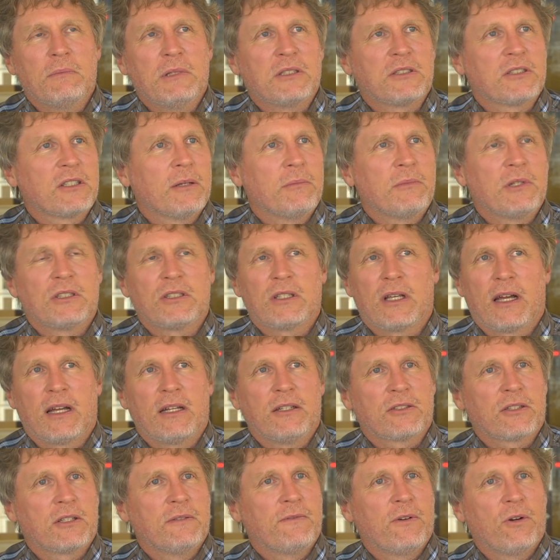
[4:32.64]
Some
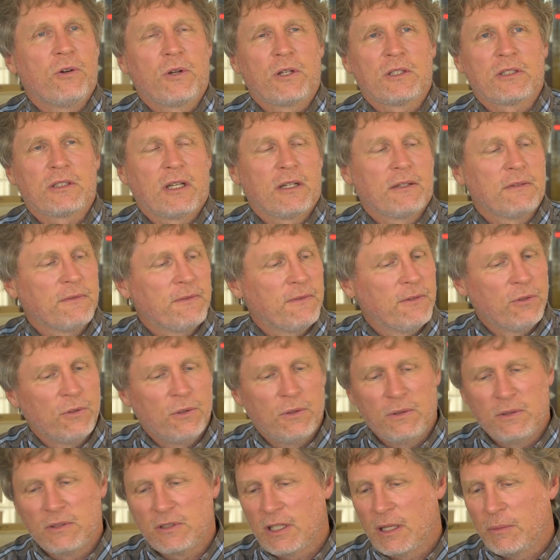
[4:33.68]
designs could focus on
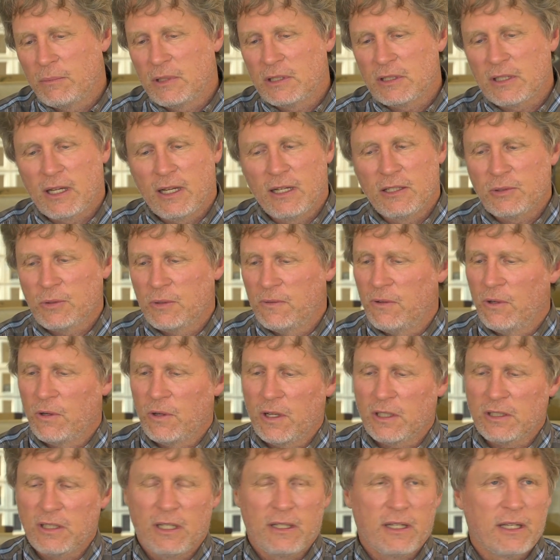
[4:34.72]
food, some designs would
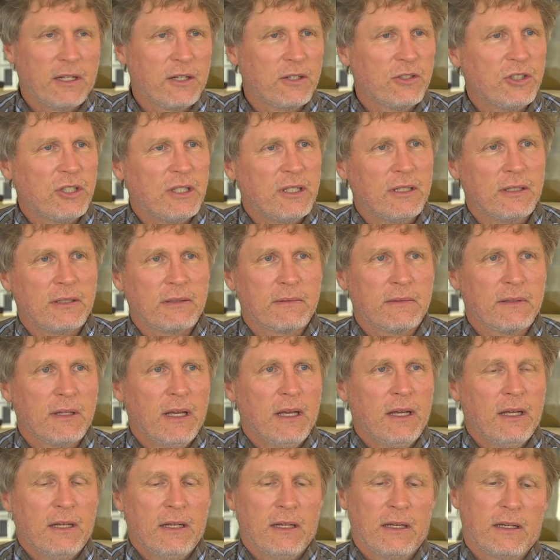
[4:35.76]
focus on energy,
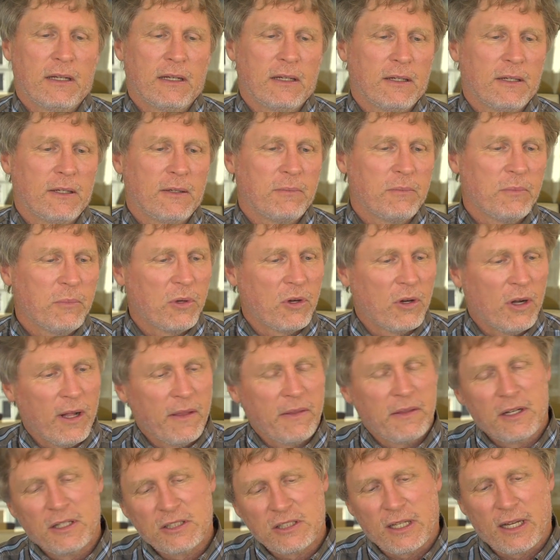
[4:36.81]
but
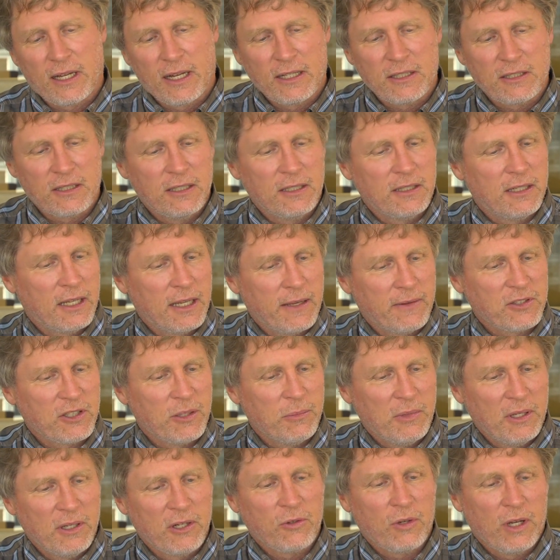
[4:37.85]
all the designs need to have
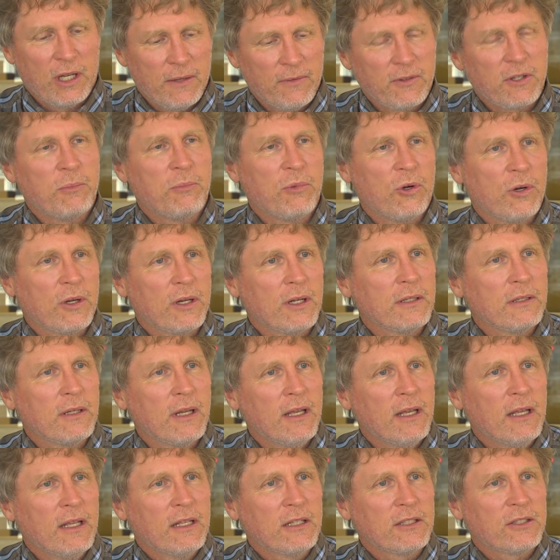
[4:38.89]
some integrative component
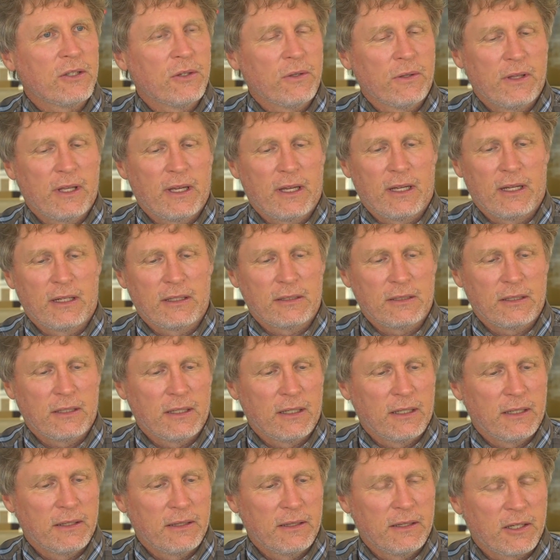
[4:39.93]
so that
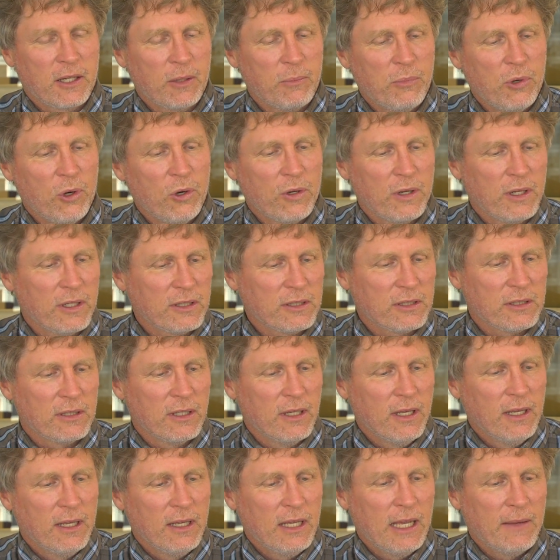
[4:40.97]
the components
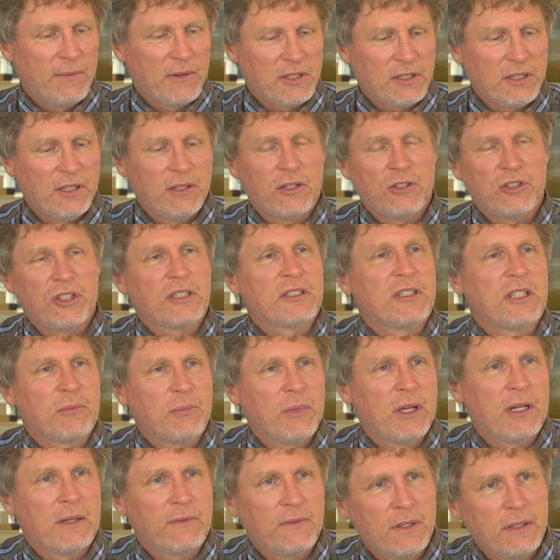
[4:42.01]
have a synergistic
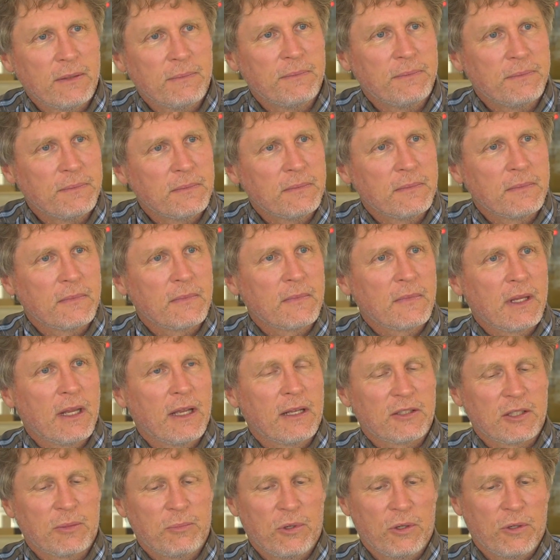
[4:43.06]
benefit,
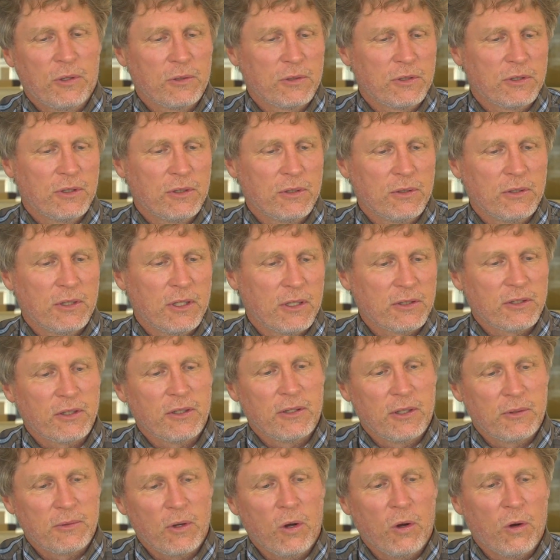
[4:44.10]
as opposed to, so
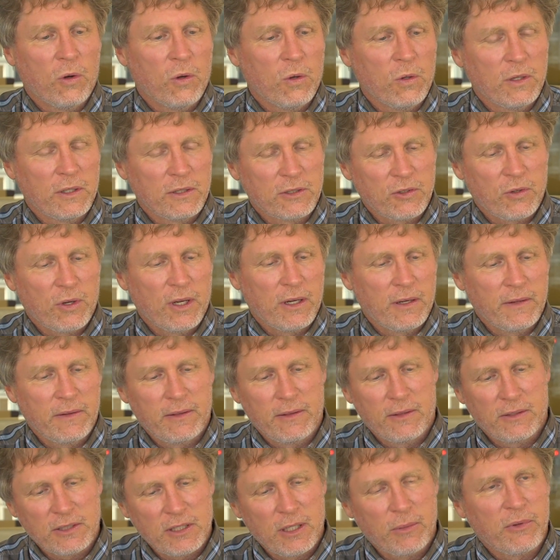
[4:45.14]
the whole is greater
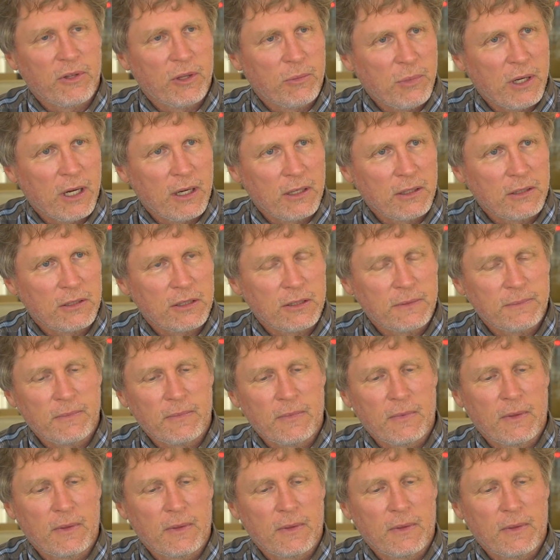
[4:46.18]
than the sum of the parts.